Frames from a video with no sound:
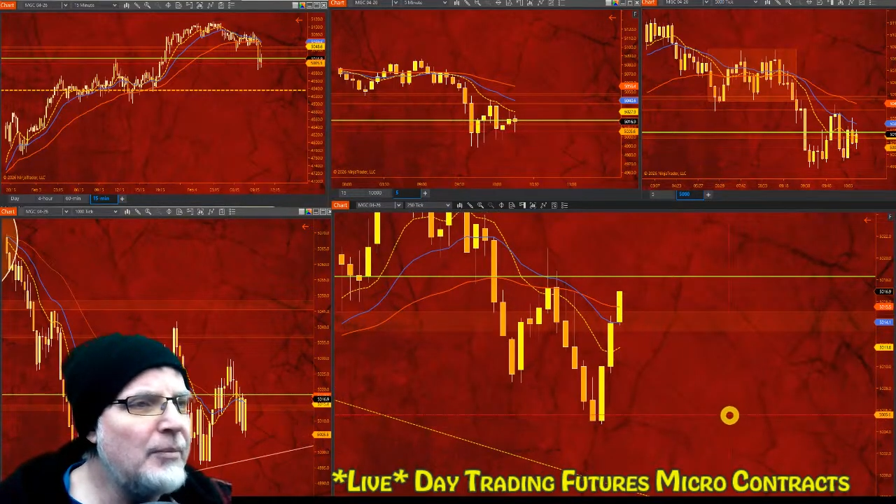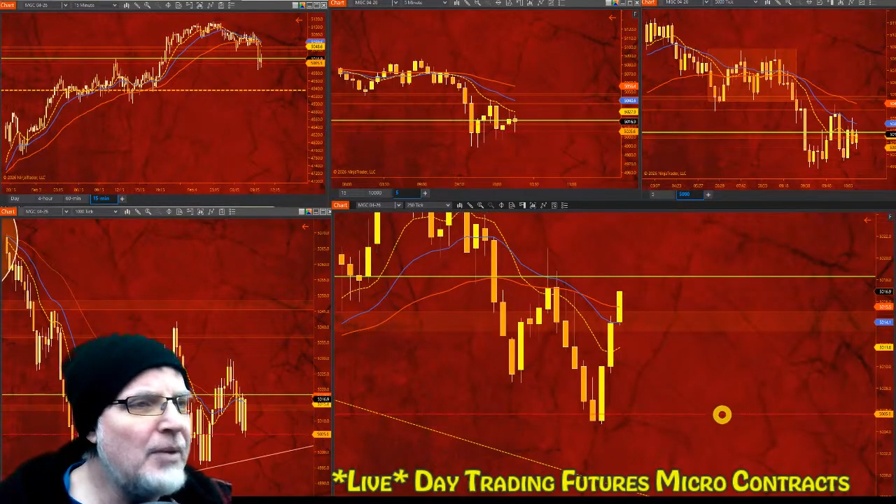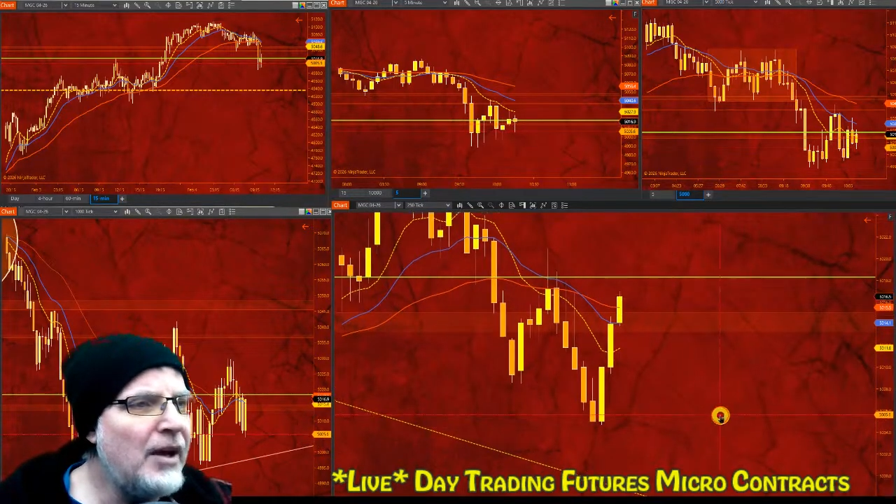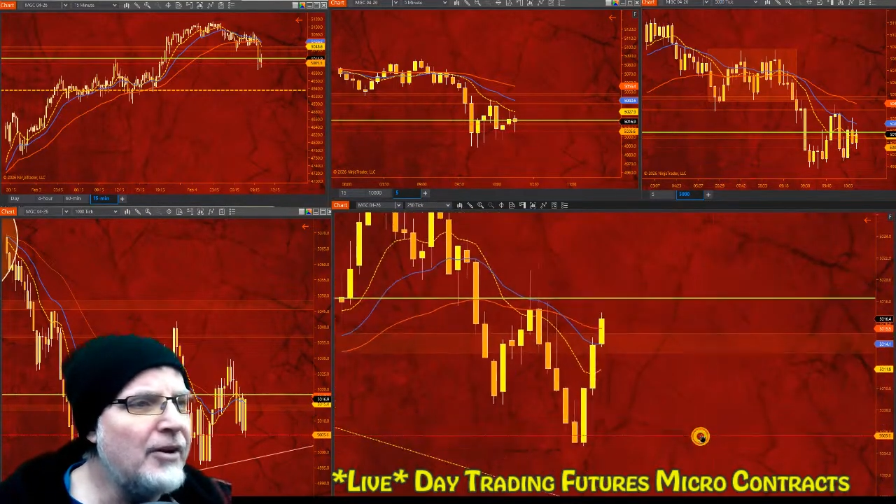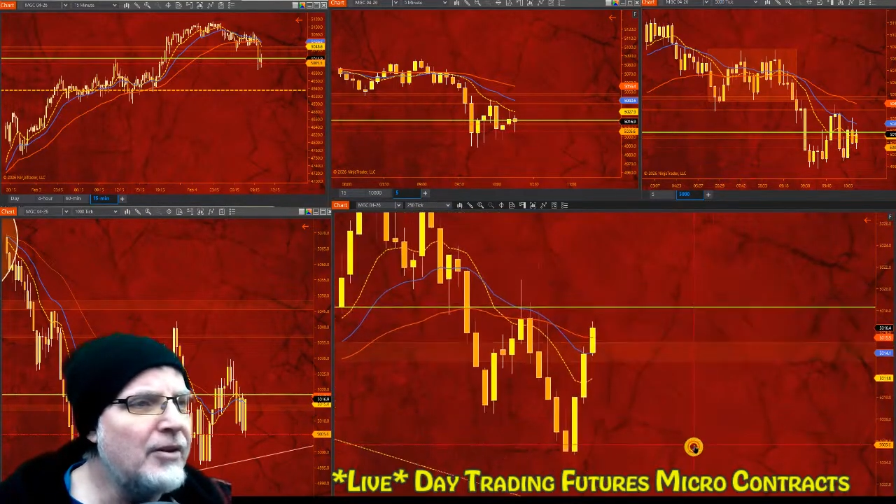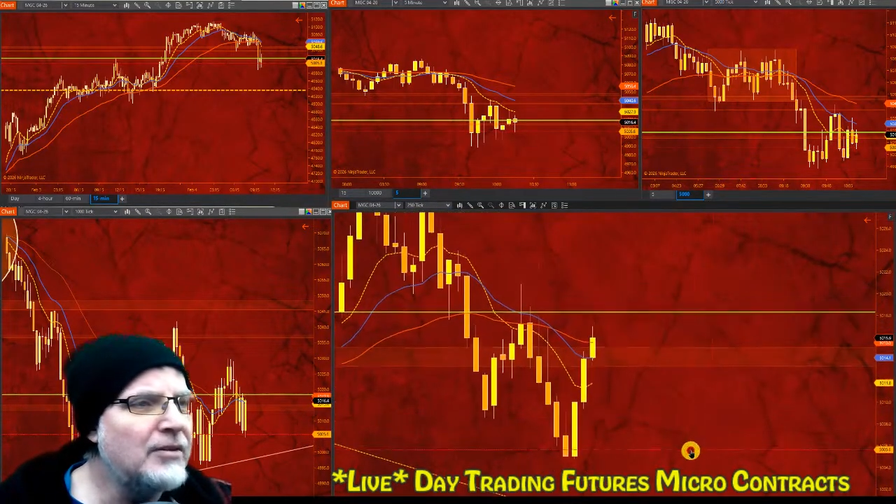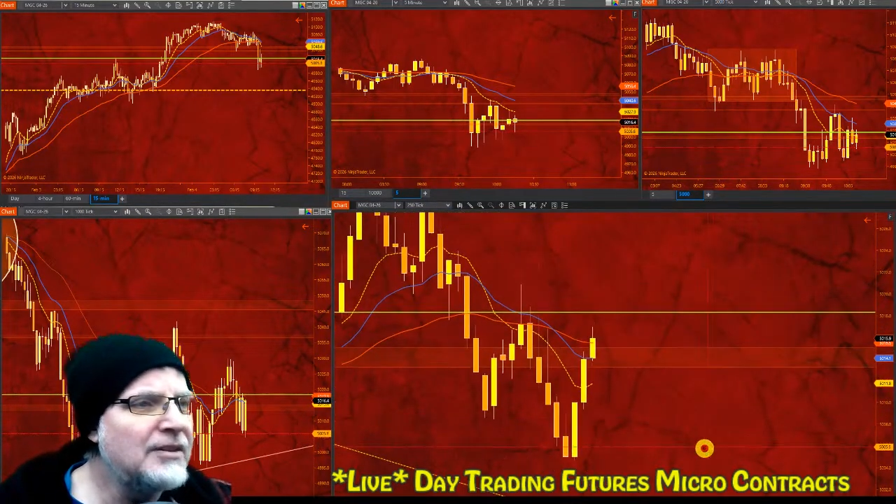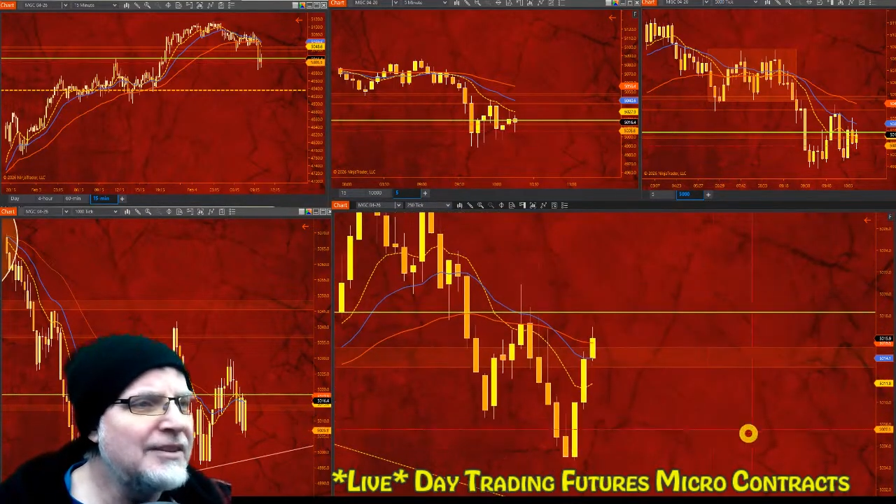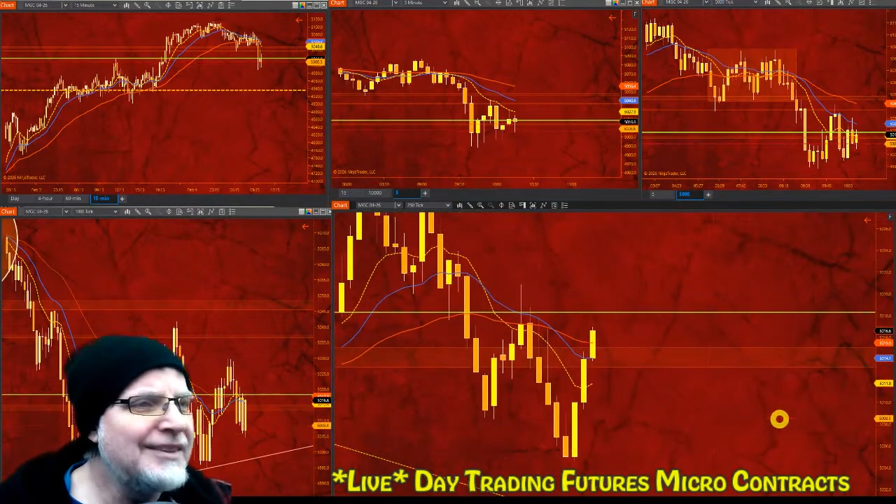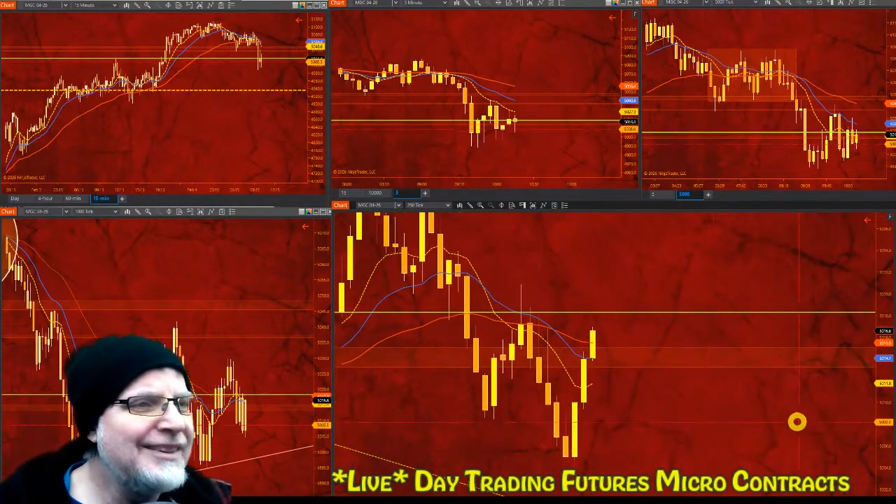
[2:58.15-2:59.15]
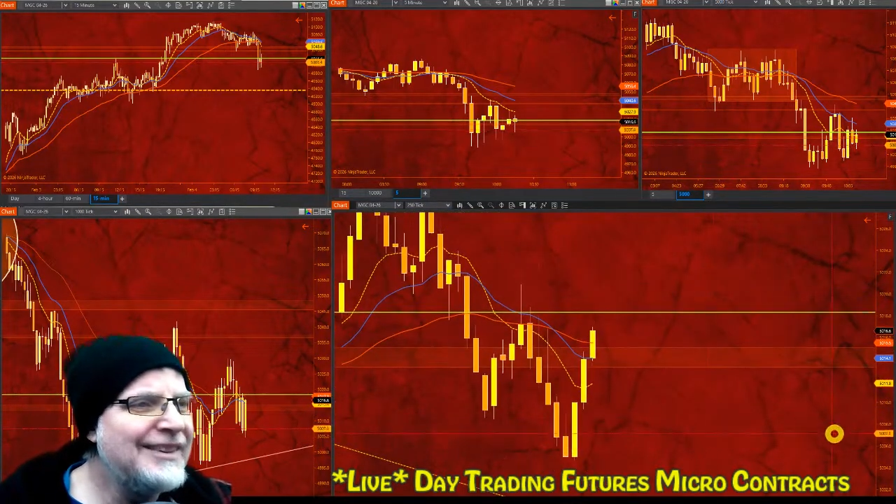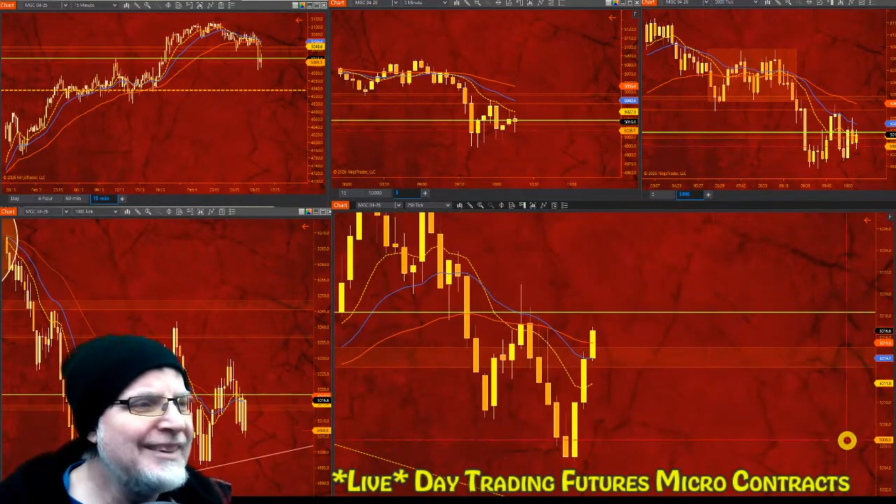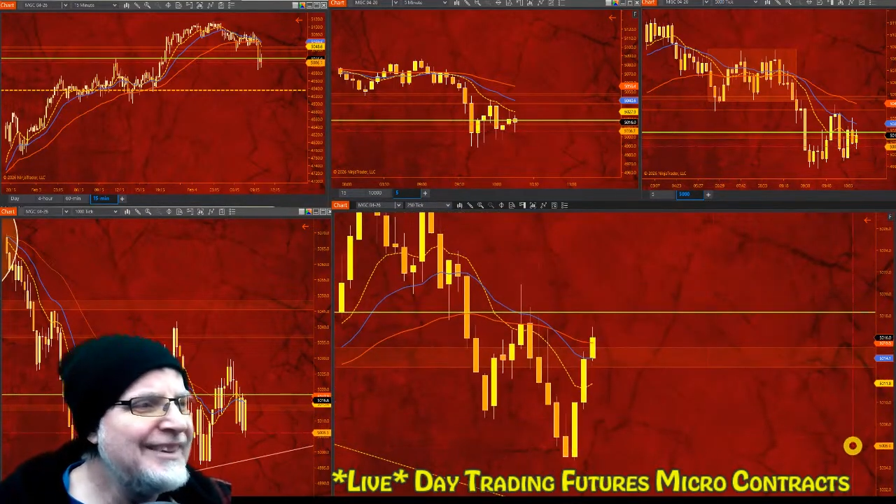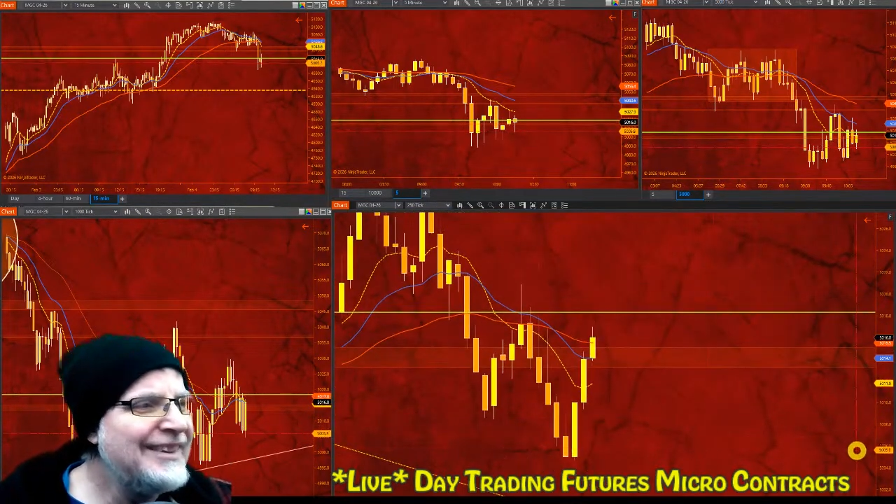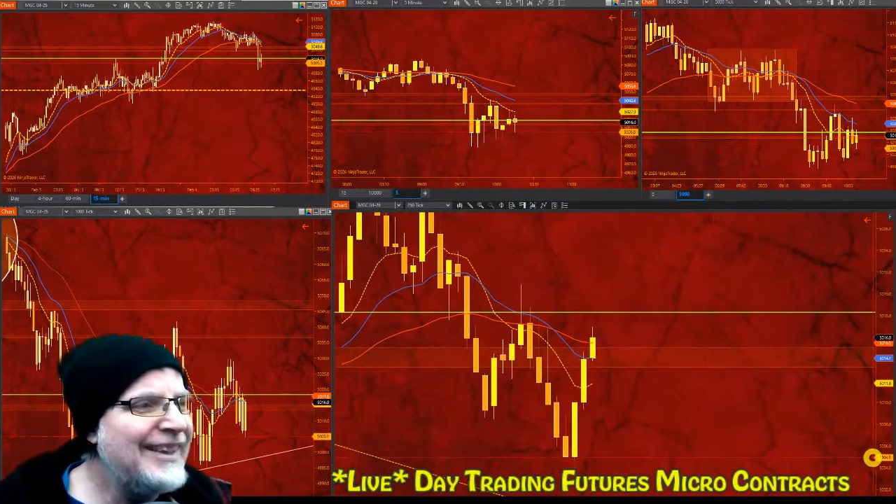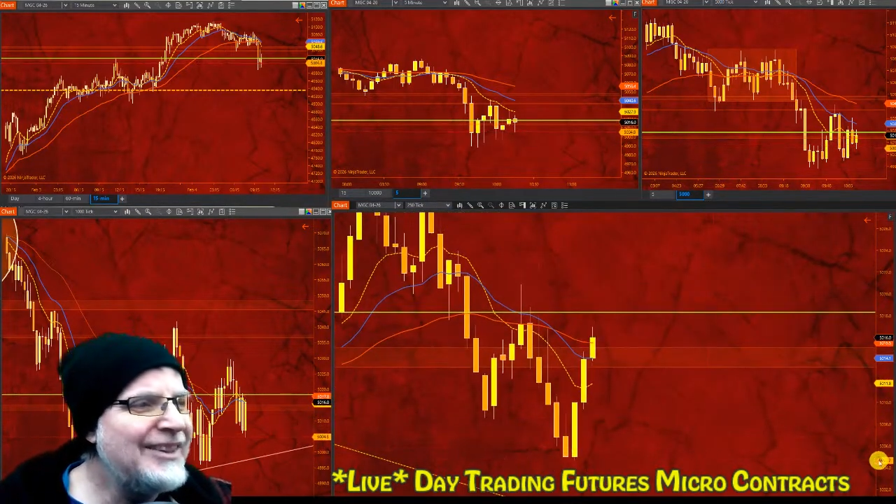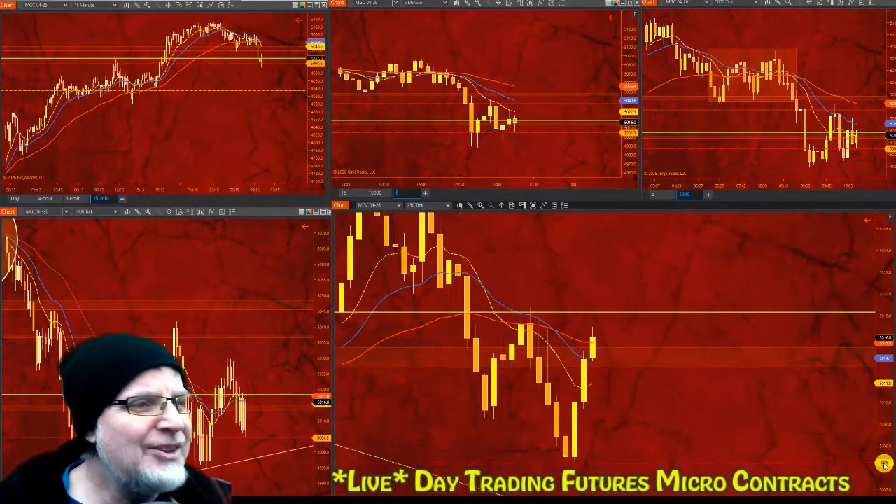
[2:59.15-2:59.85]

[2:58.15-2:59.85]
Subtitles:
higher. That's too